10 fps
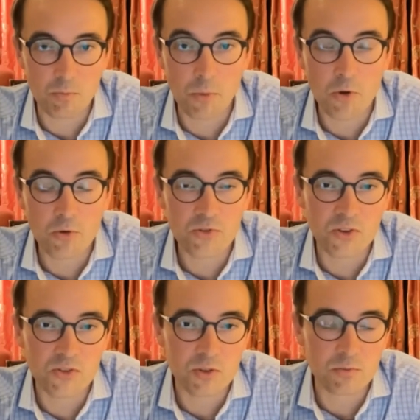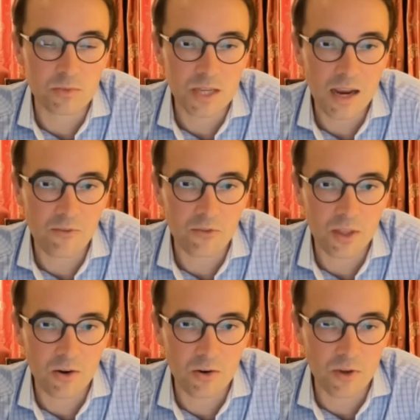both systems have
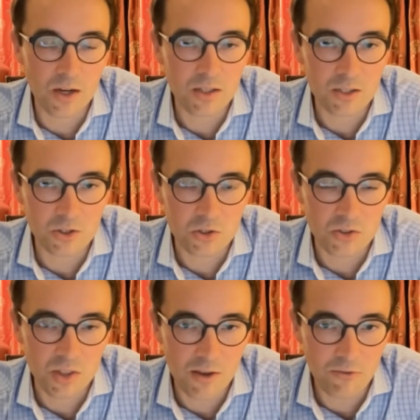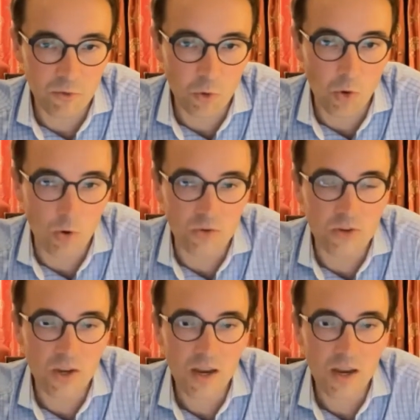their advantages and their flaws,